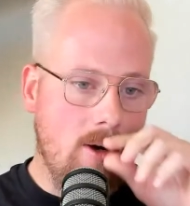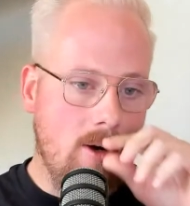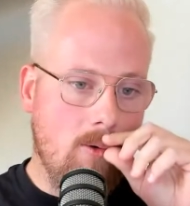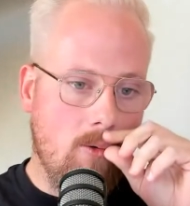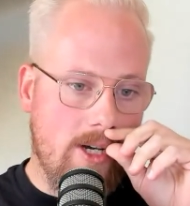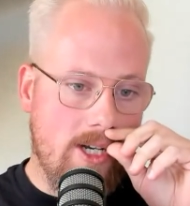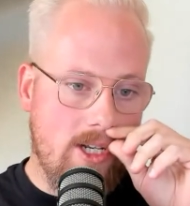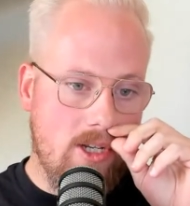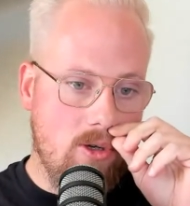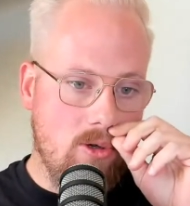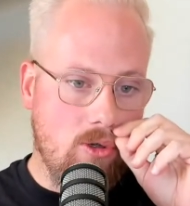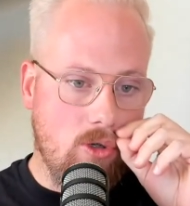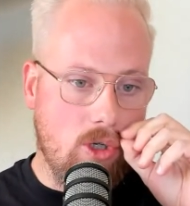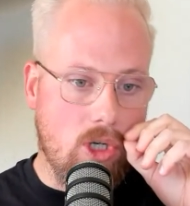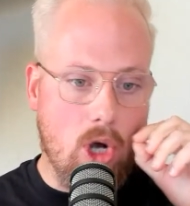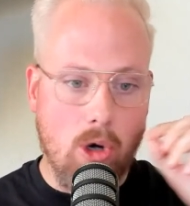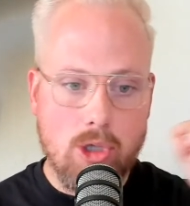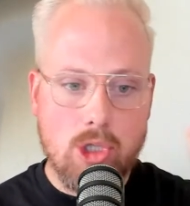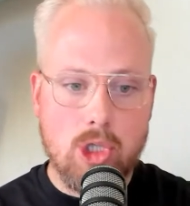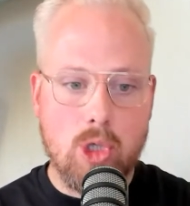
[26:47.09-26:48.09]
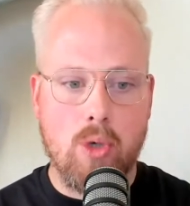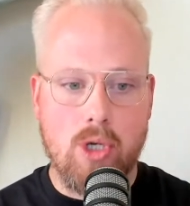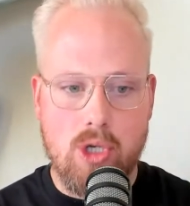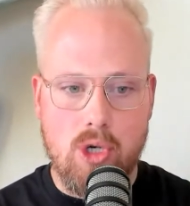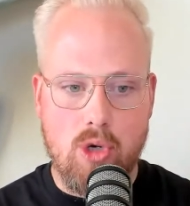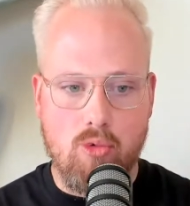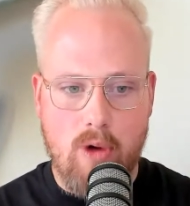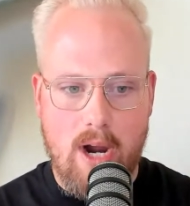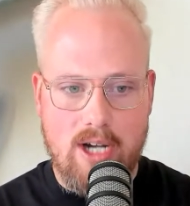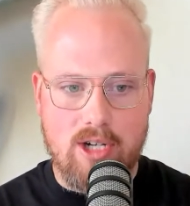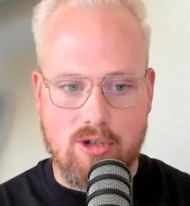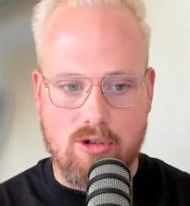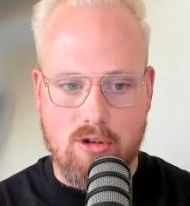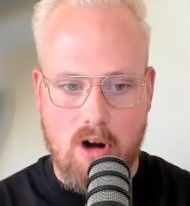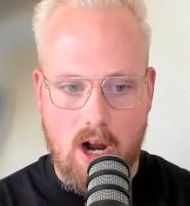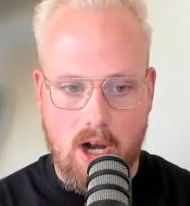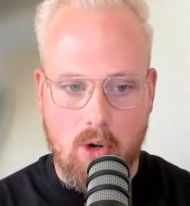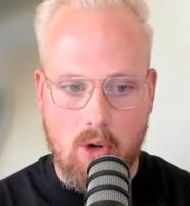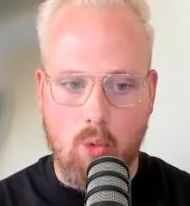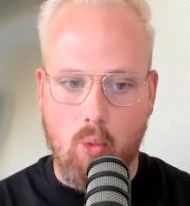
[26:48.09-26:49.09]
When you go to a new
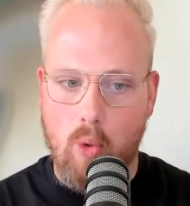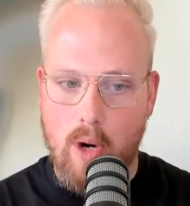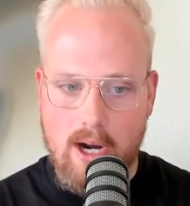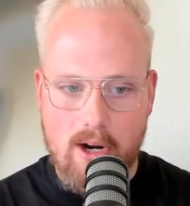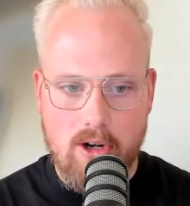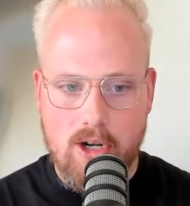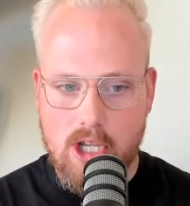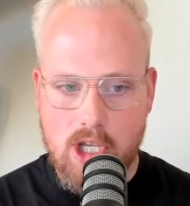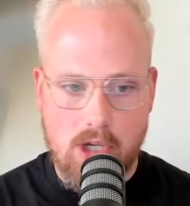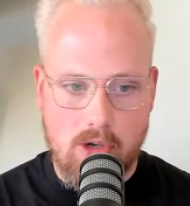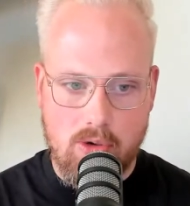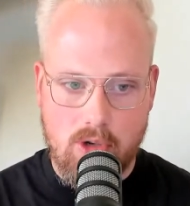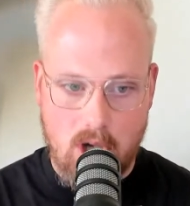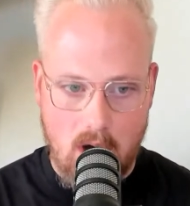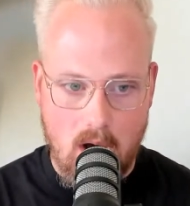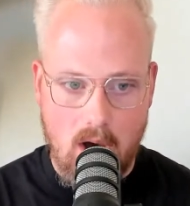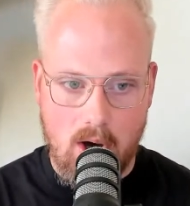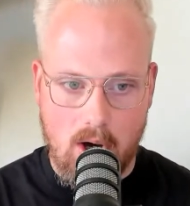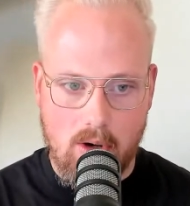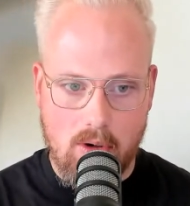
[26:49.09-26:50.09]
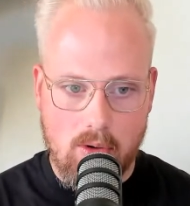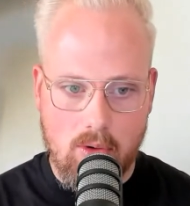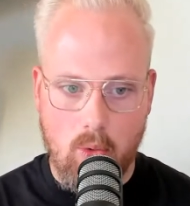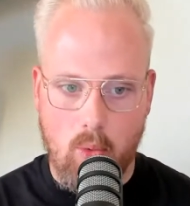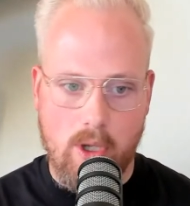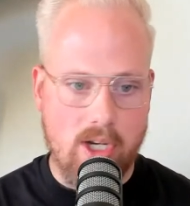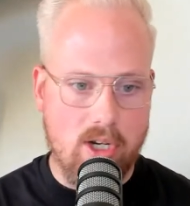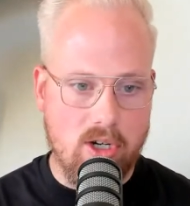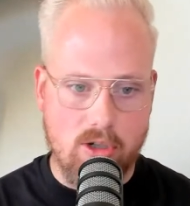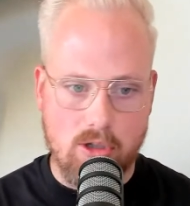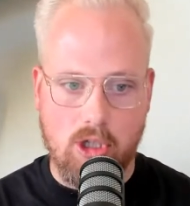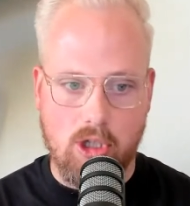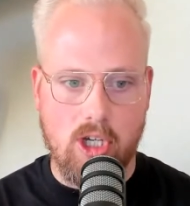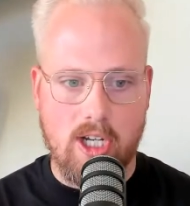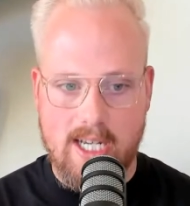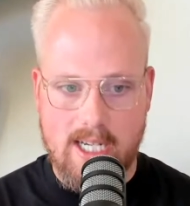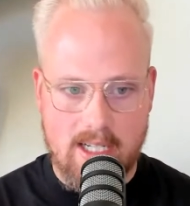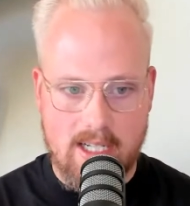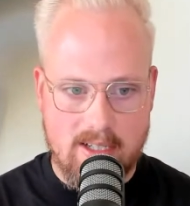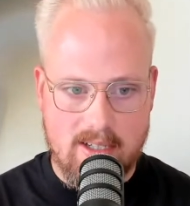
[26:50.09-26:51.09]
restaurant, where do you go when you're
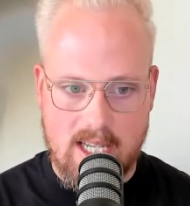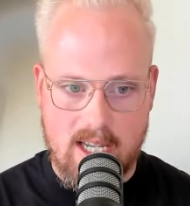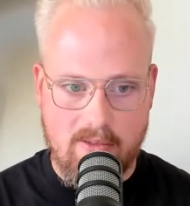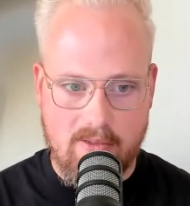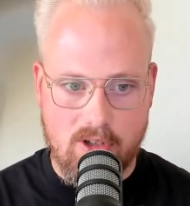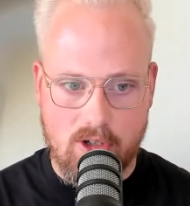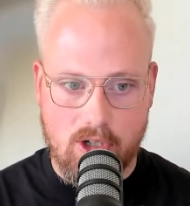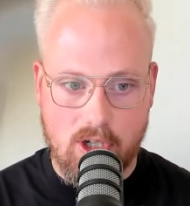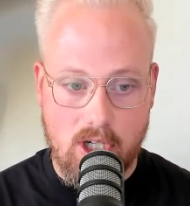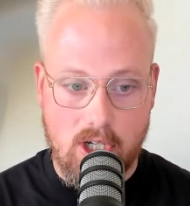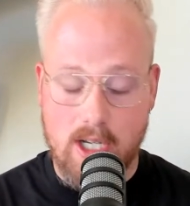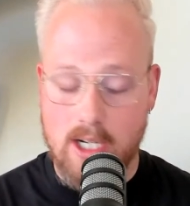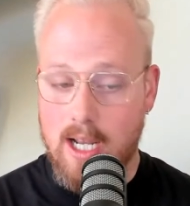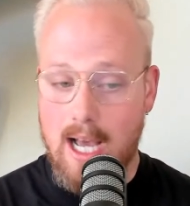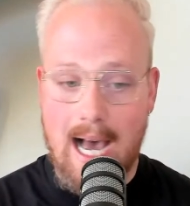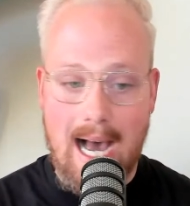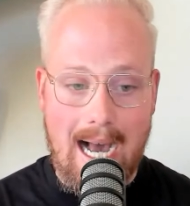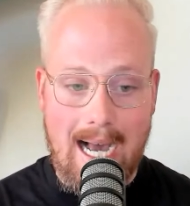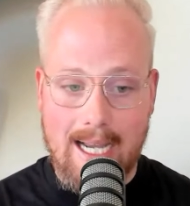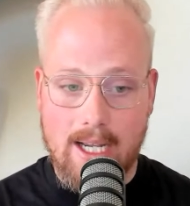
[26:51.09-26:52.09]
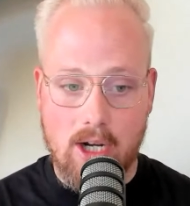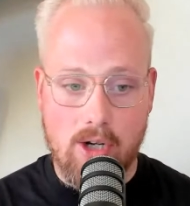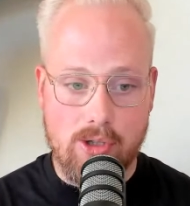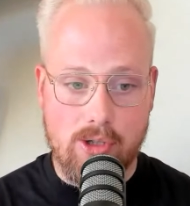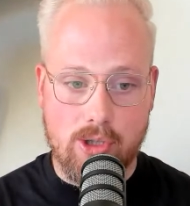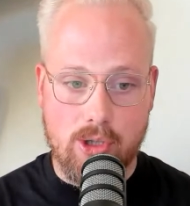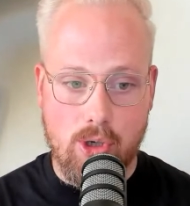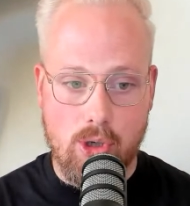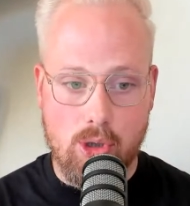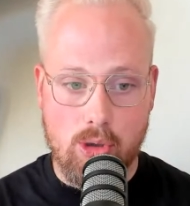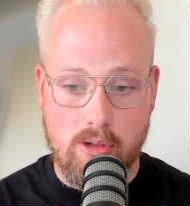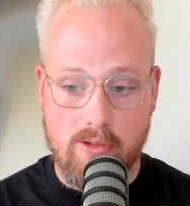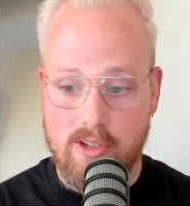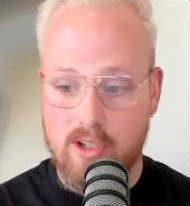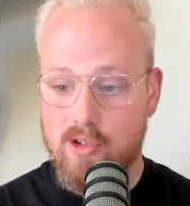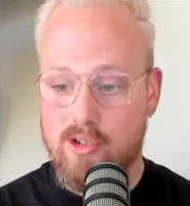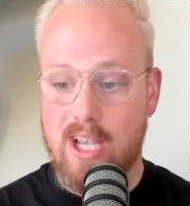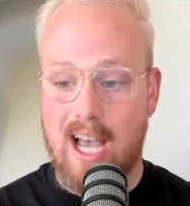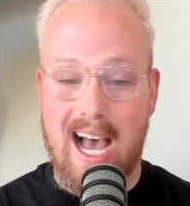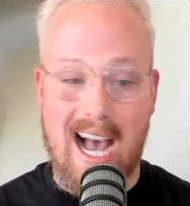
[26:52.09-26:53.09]
looking to see if they're good? I go to Google
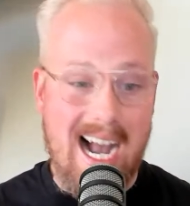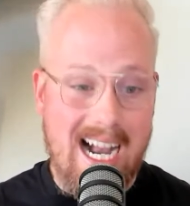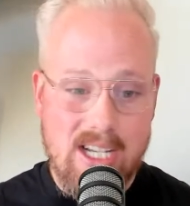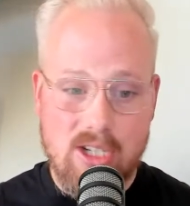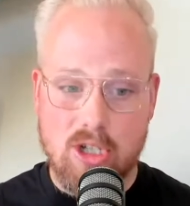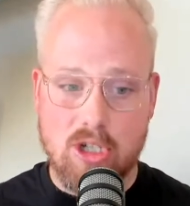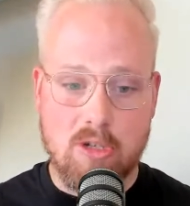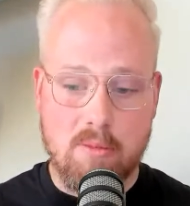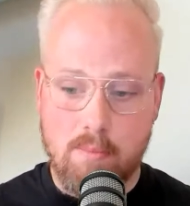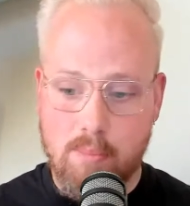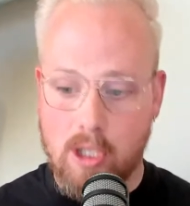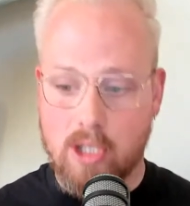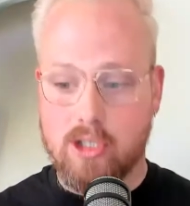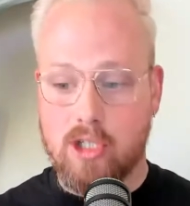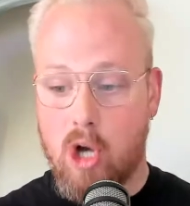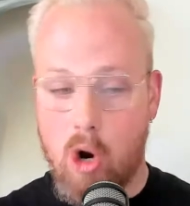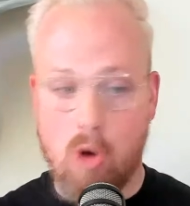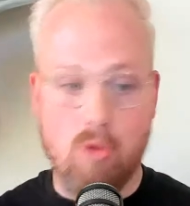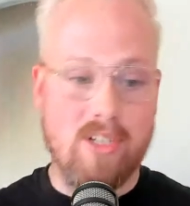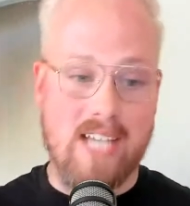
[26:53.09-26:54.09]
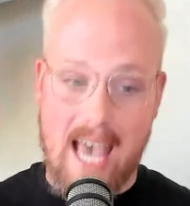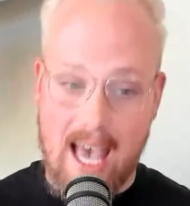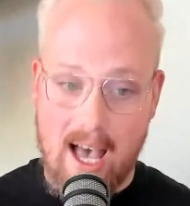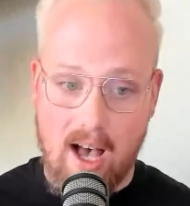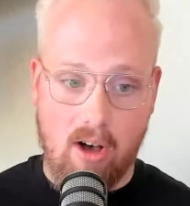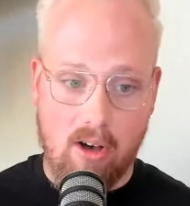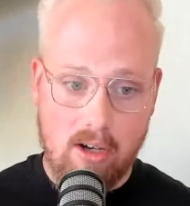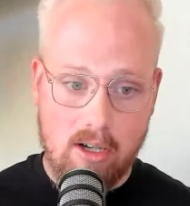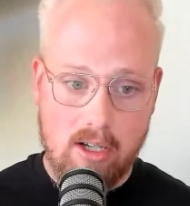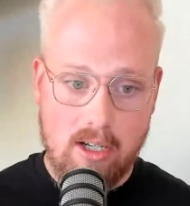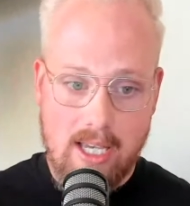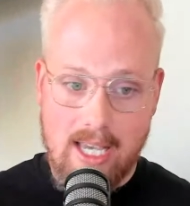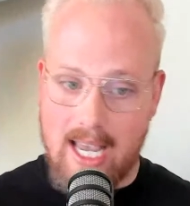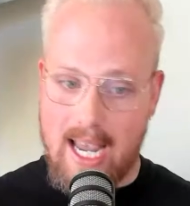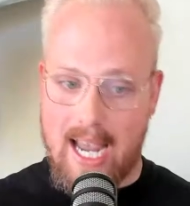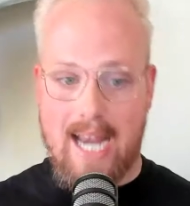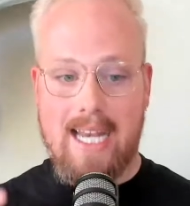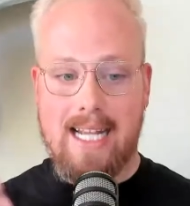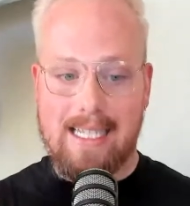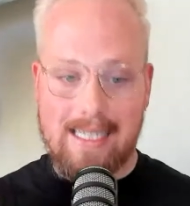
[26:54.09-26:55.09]
reviews. I just booked a hotel
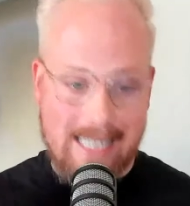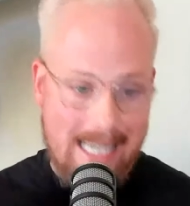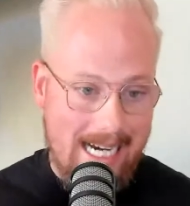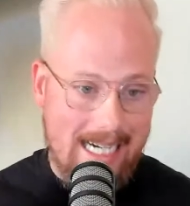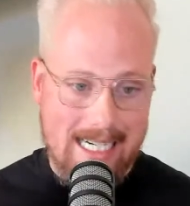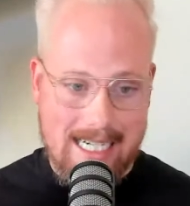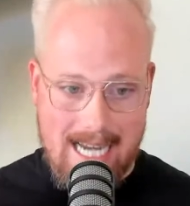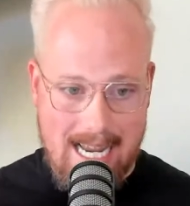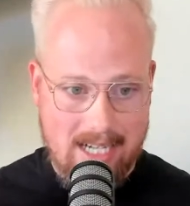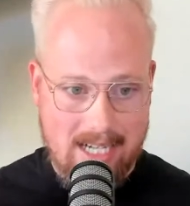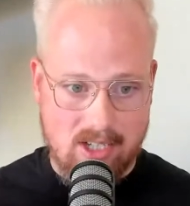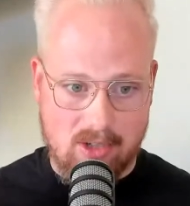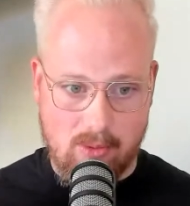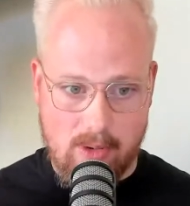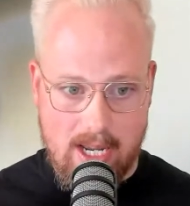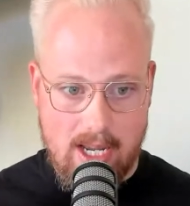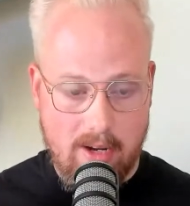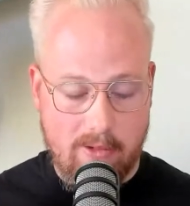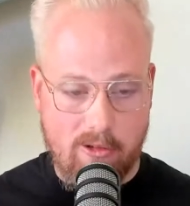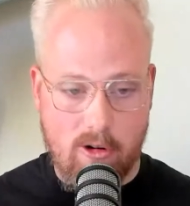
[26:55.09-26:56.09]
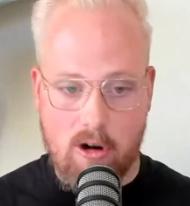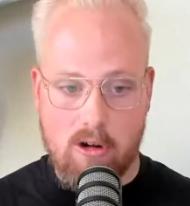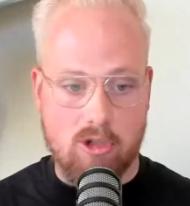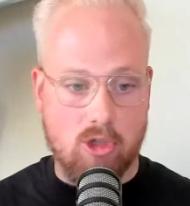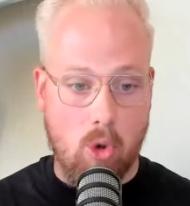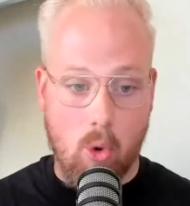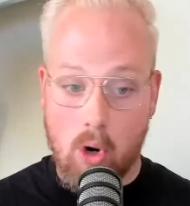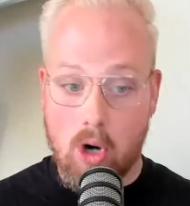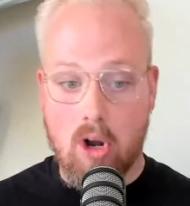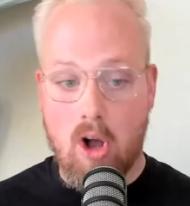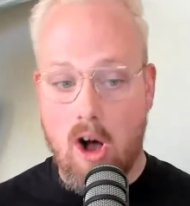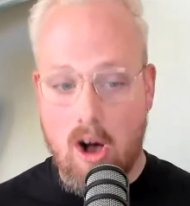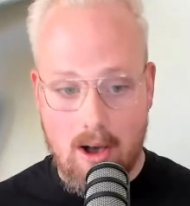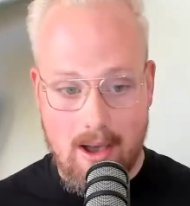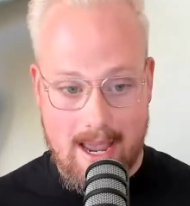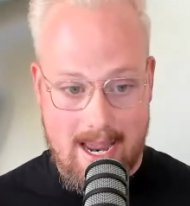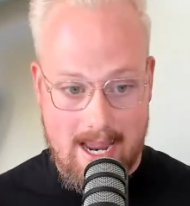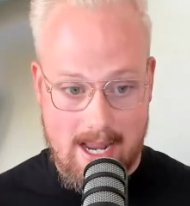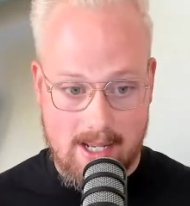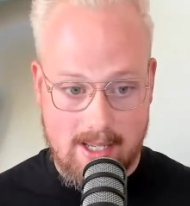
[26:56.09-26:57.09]
in Atlanta next week for our Torque All
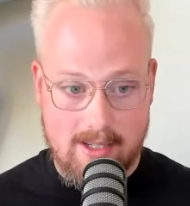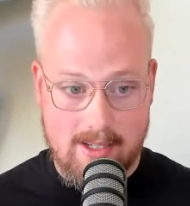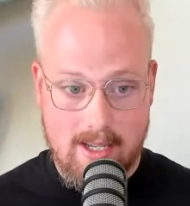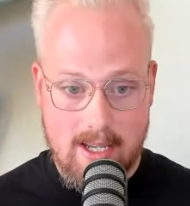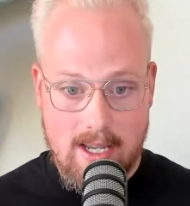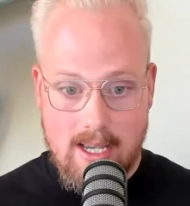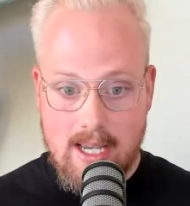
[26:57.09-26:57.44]
Hands.